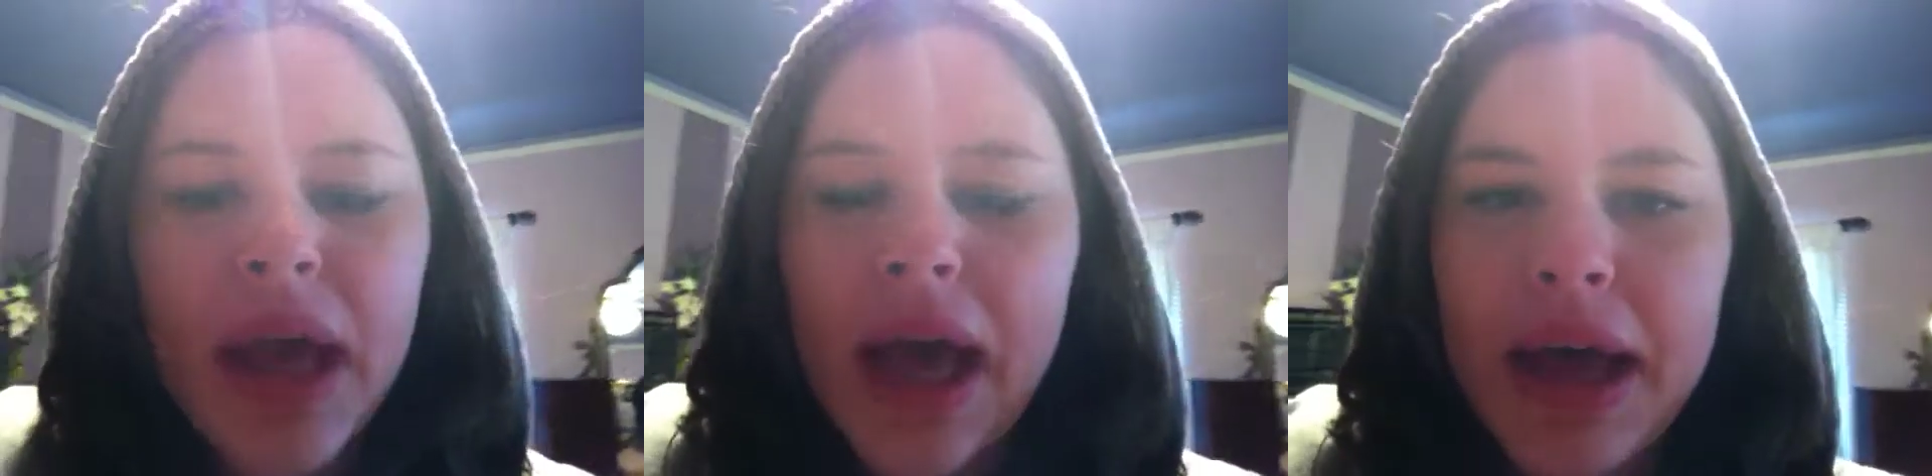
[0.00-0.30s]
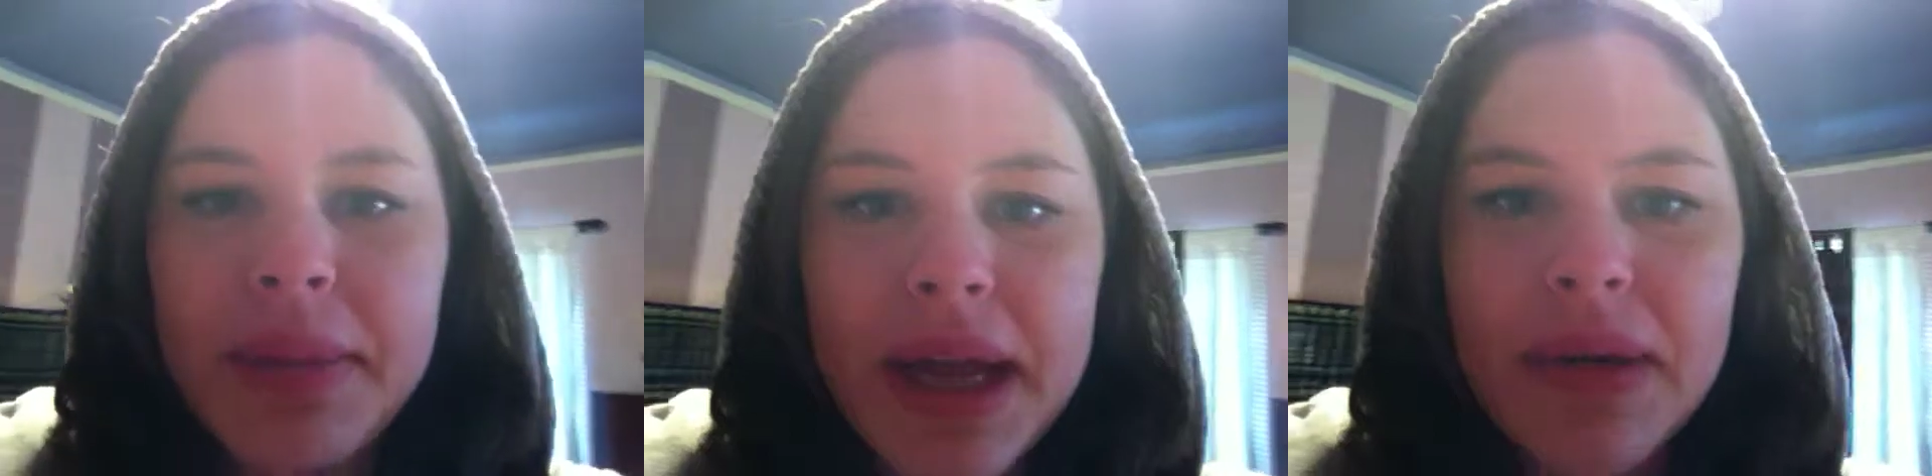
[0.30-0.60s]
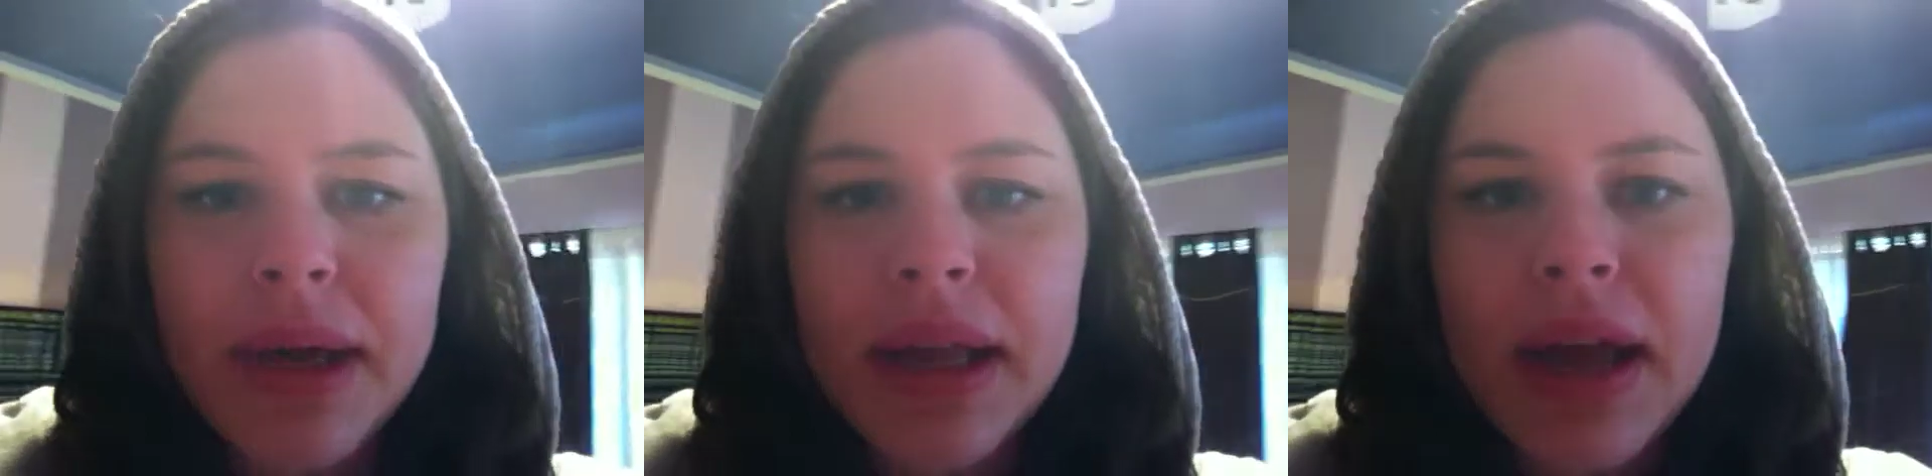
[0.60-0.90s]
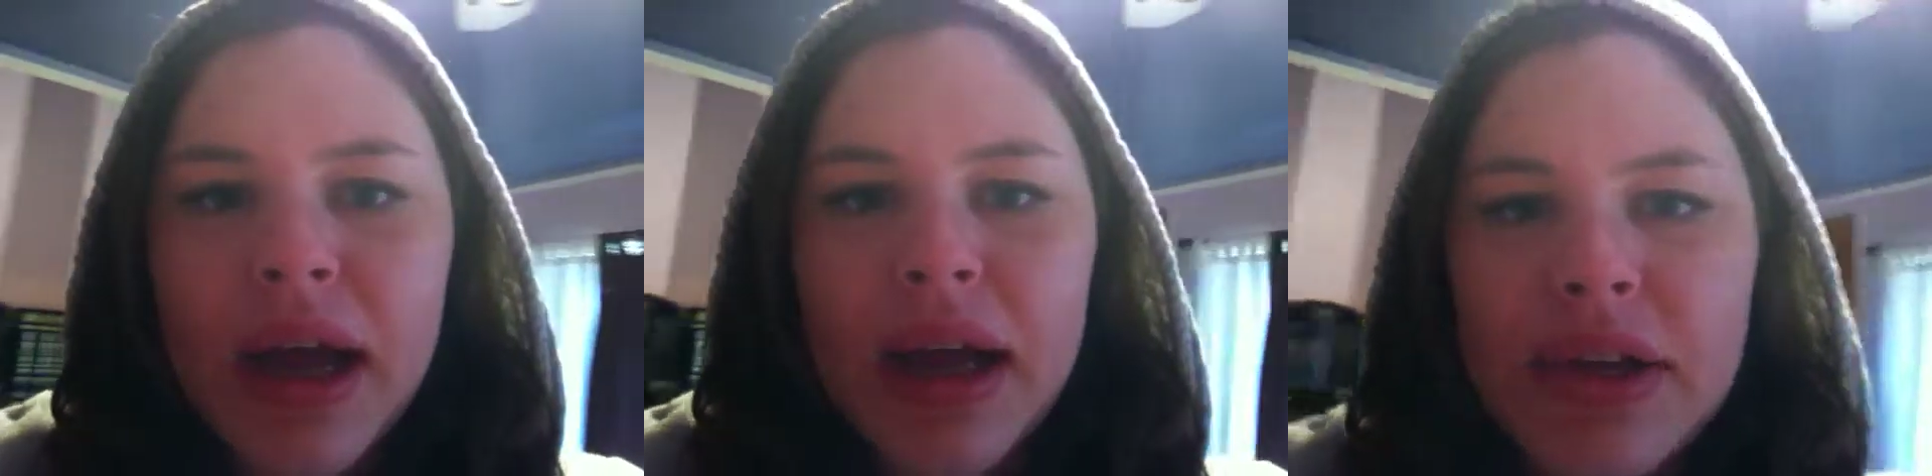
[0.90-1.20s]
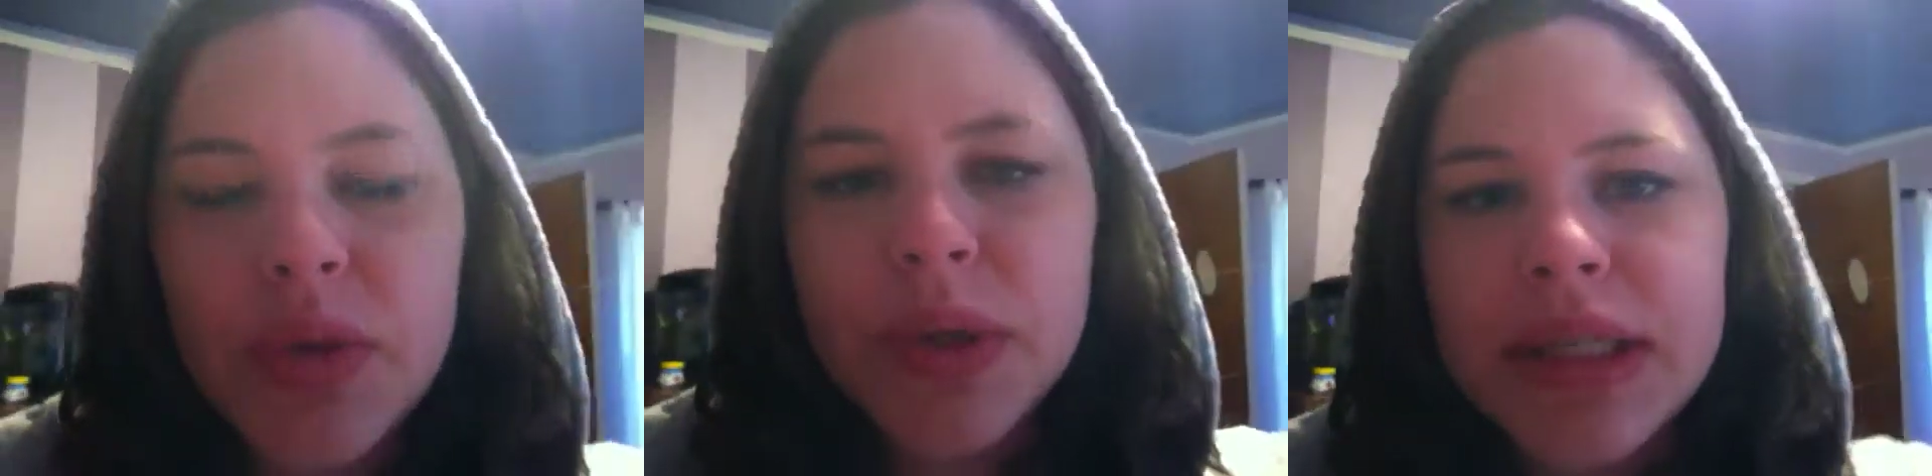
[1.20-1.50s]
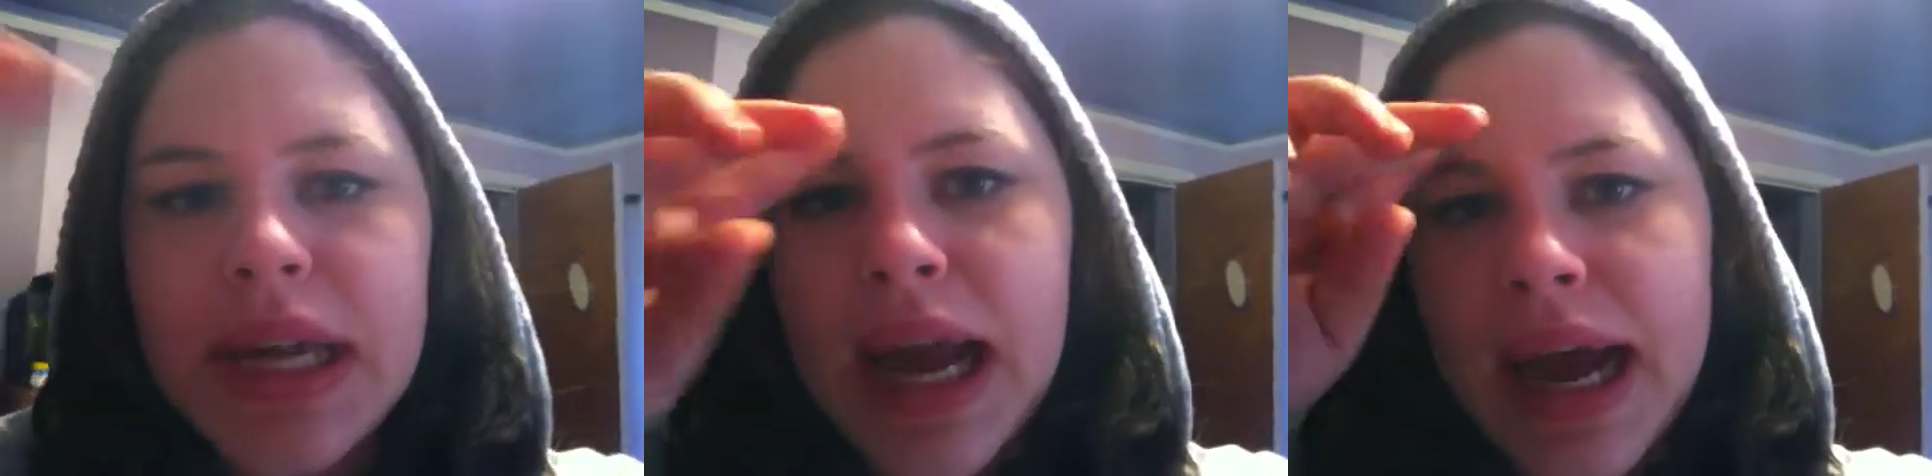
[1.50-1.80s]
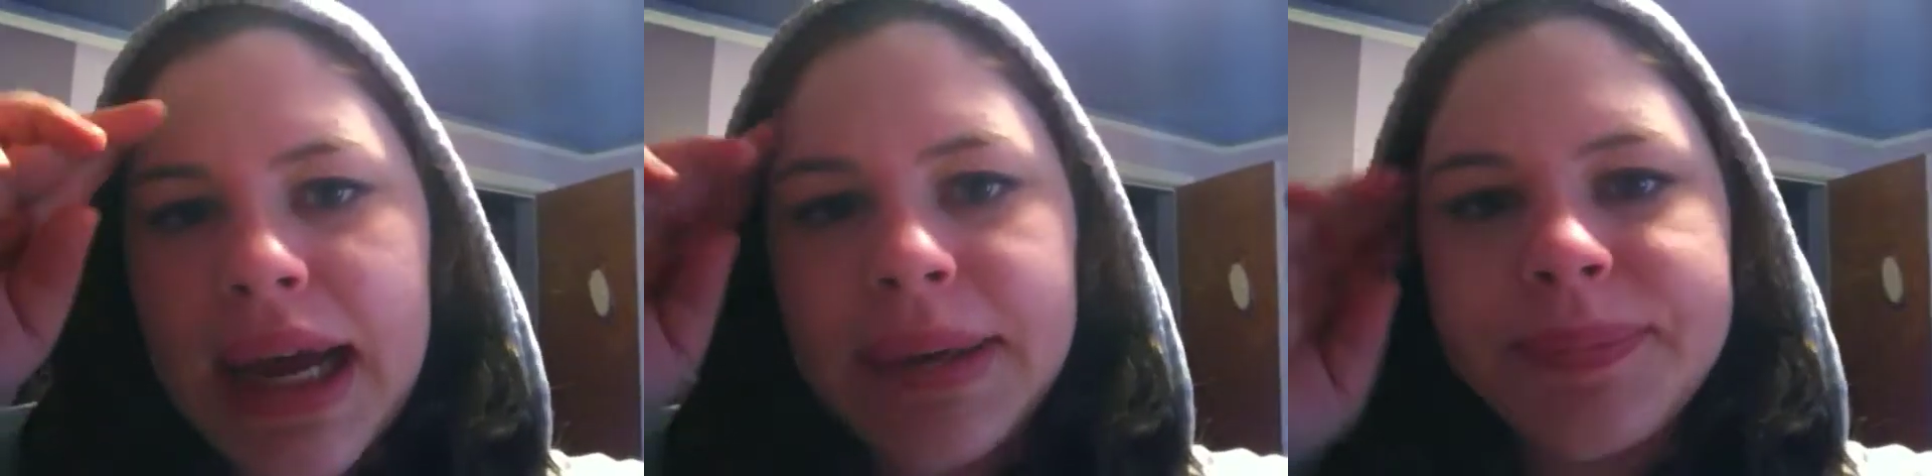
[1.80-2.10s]
Uh, but anyway, uh, I just want to say
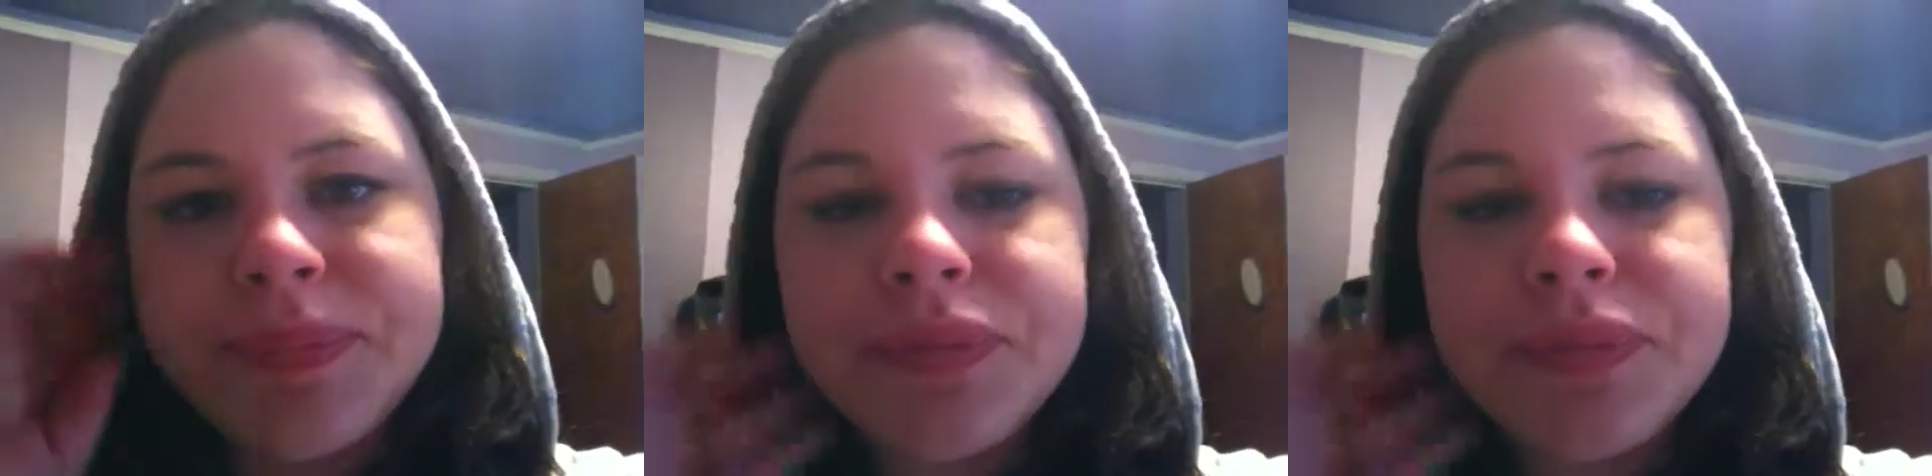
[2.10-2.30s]
hi